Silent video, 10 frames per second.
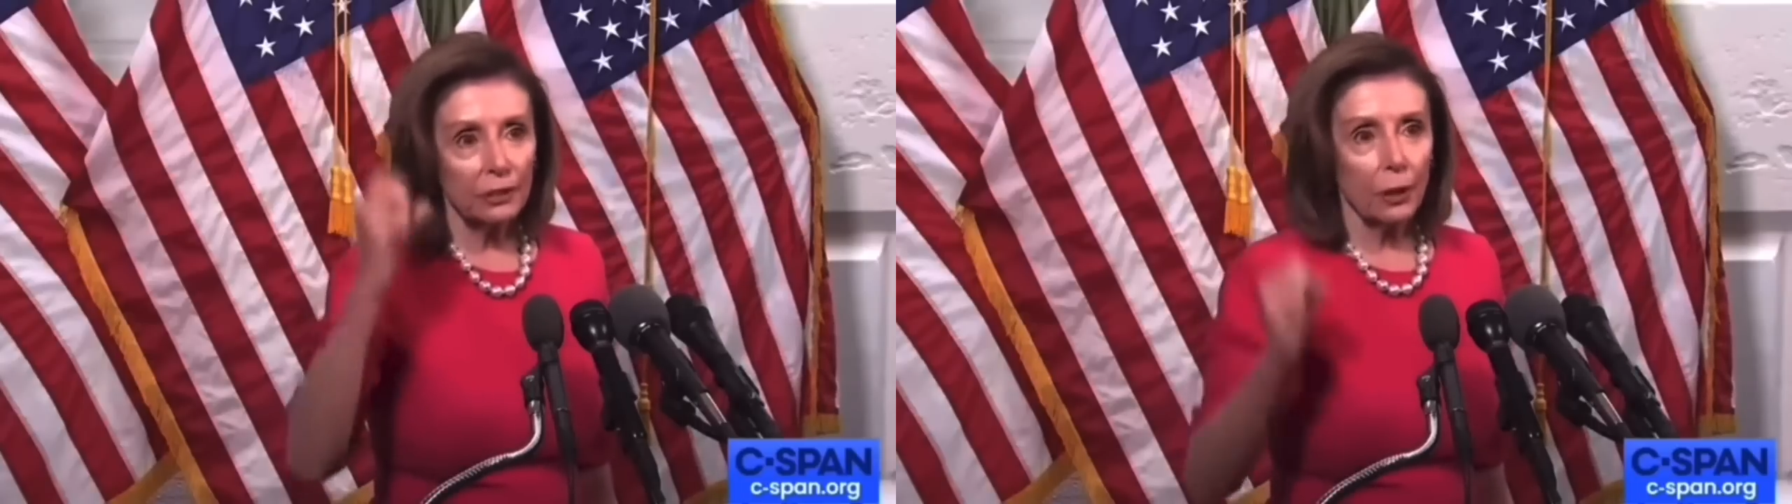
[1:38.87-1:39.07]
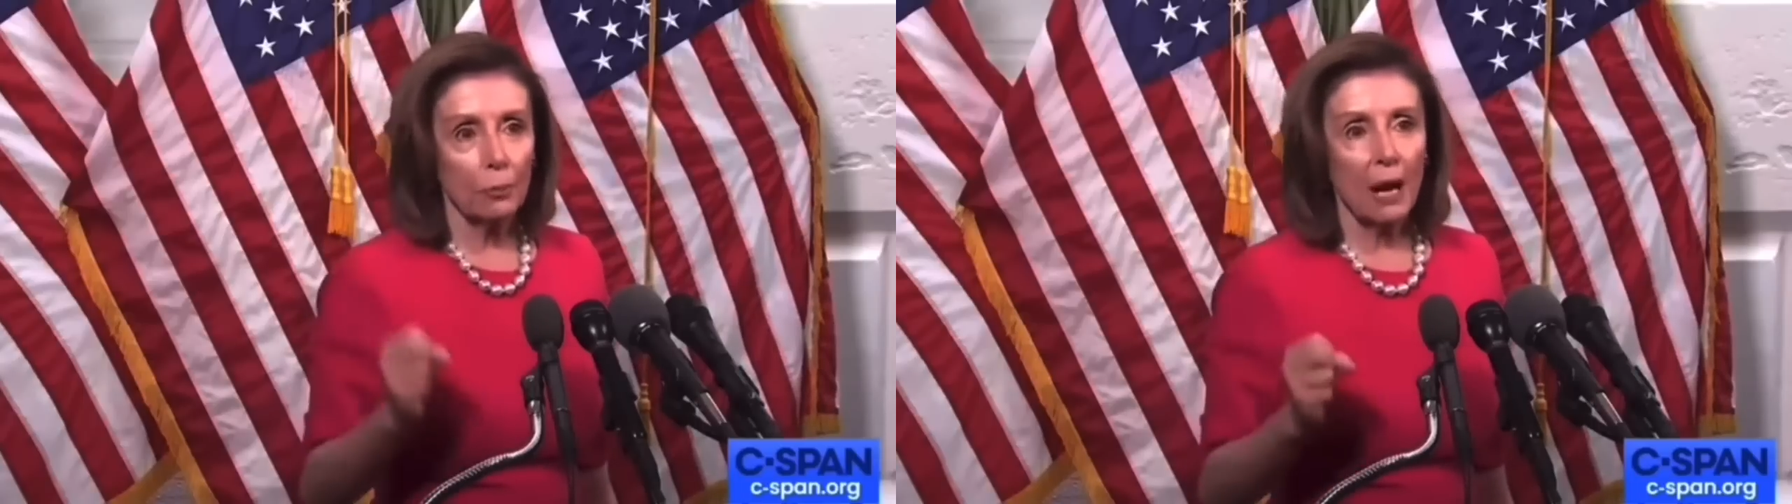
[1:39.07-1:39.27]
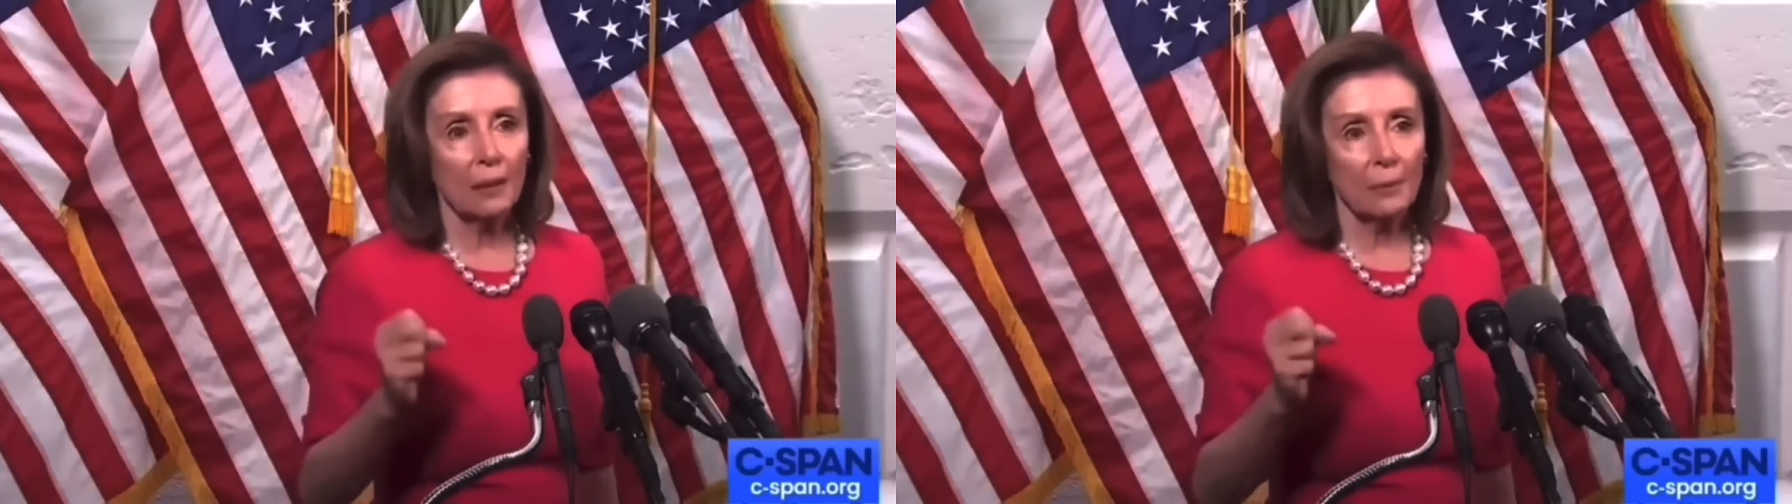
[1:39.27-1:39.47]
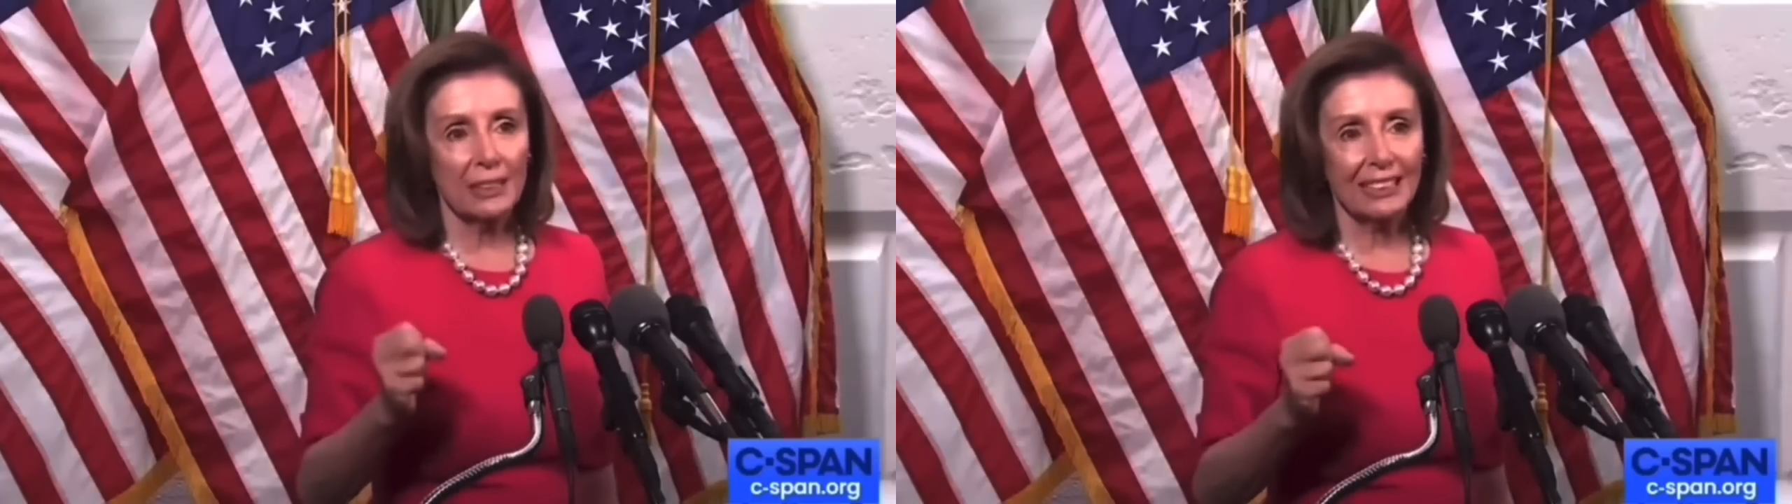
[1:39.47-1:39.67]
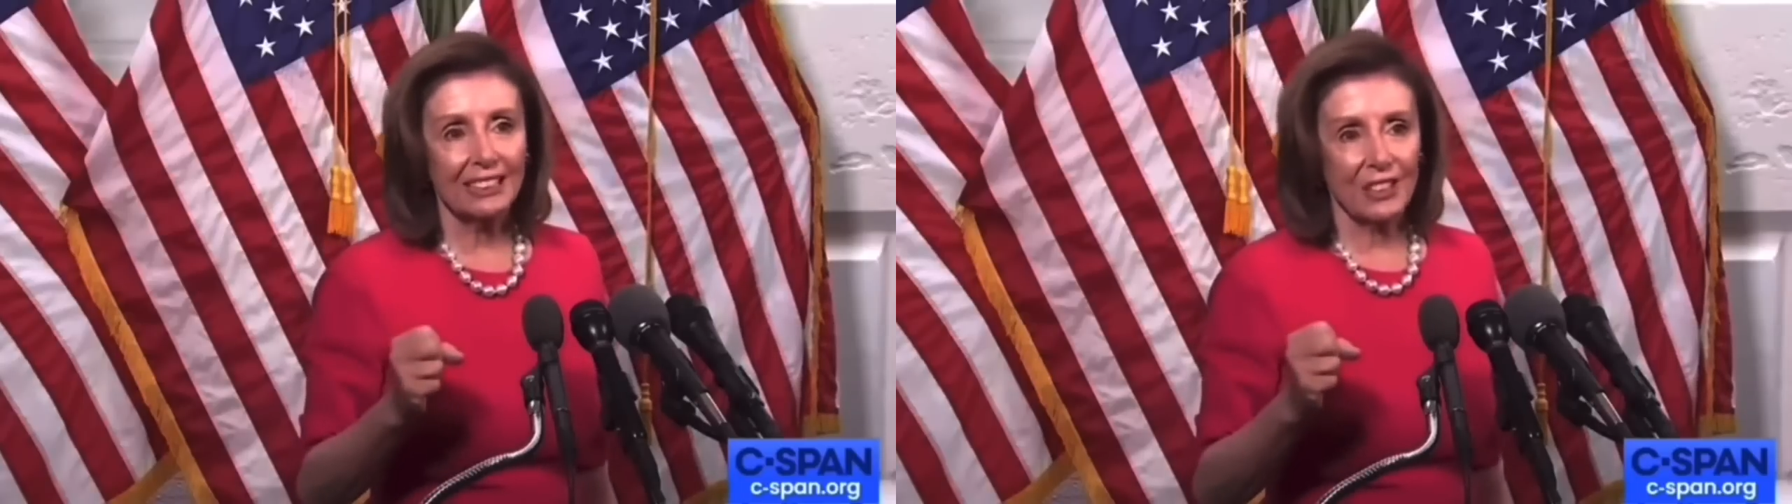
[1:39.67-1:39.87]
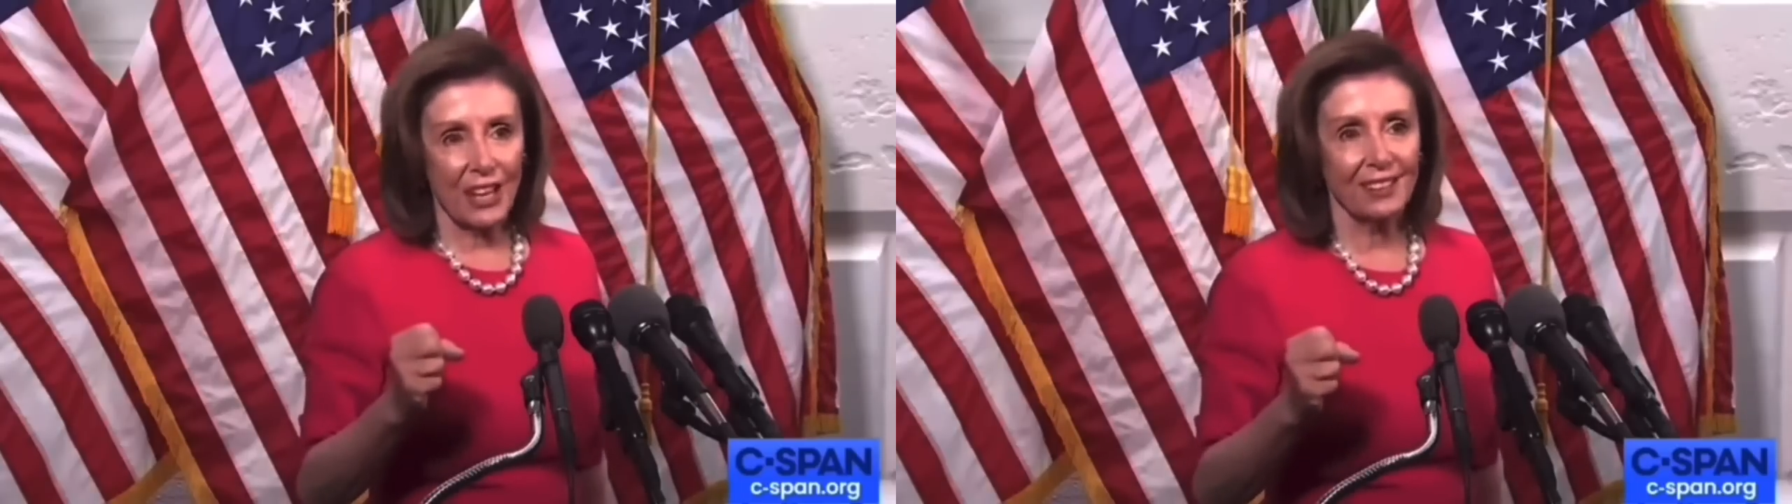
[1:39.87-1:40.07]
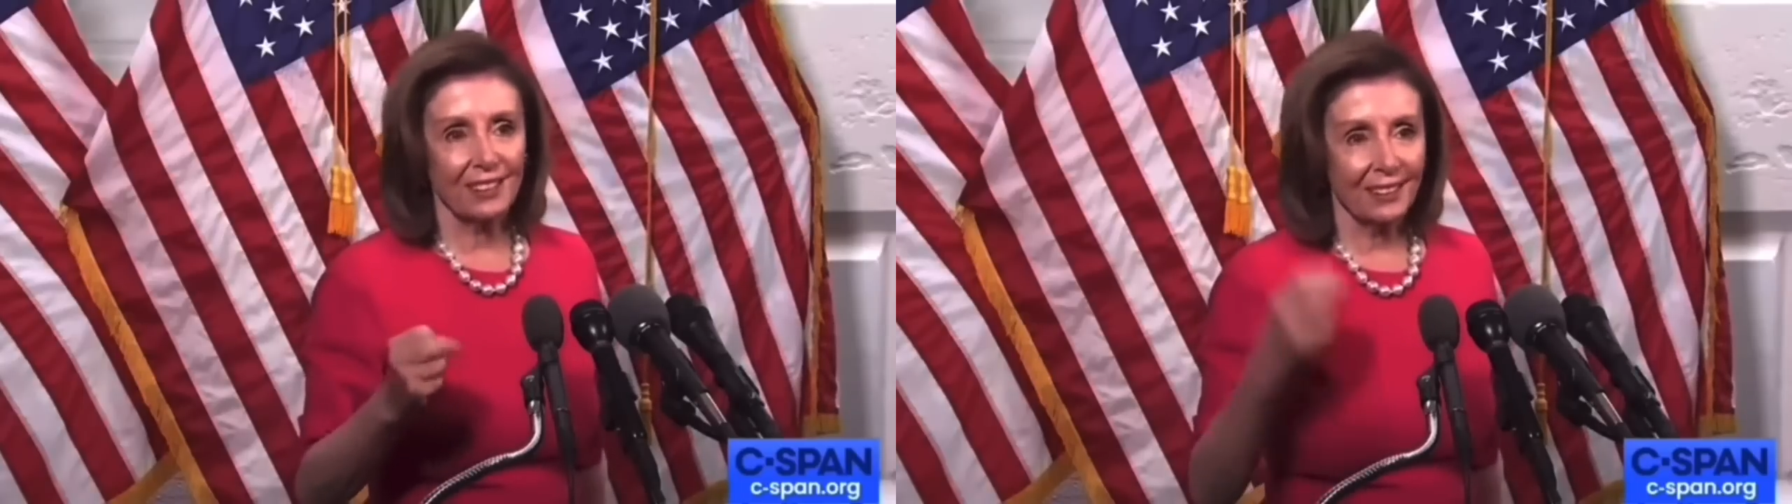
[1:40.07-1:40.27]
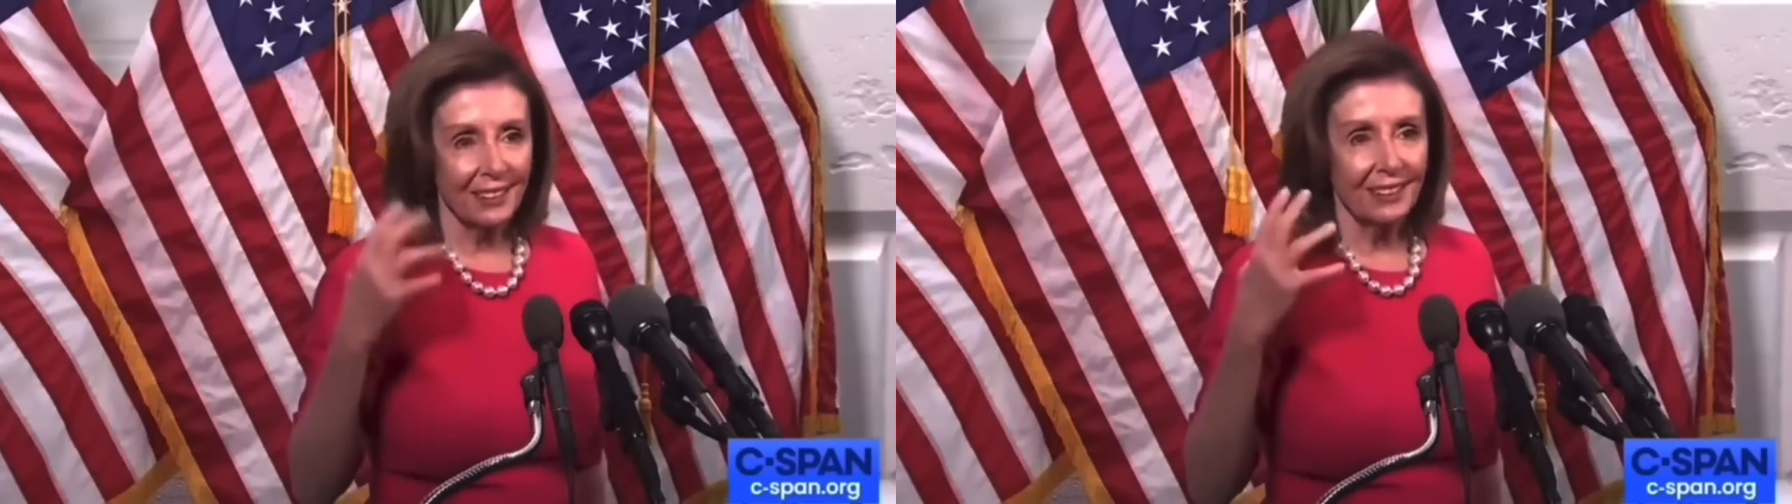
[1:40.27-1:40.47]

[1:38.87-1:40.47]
Obama agenda